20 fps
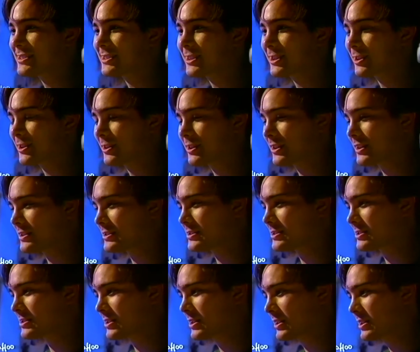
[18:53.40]
year
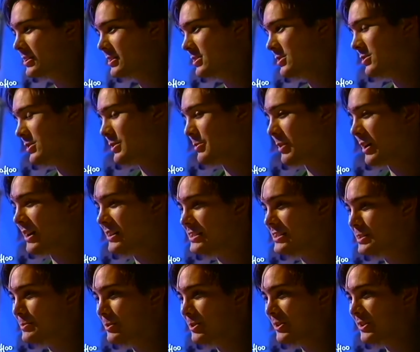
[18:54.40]
it's, you're in a
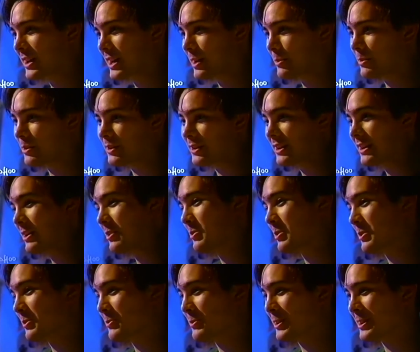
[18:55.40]
basketball game, okay, now I
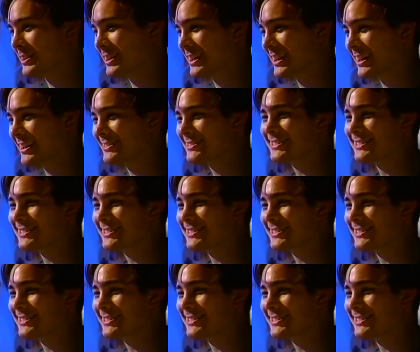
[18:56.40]
want to fade left.